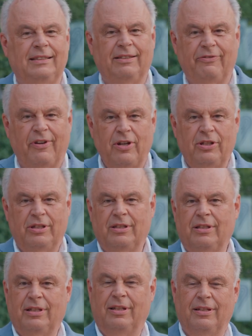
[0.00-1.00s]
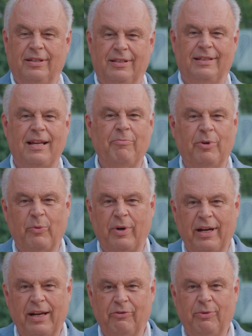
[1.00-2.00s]
is the first summer
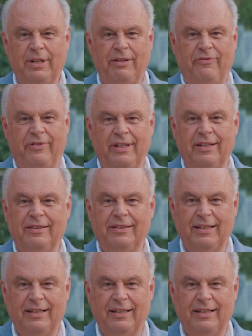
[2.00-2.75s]
where I really feel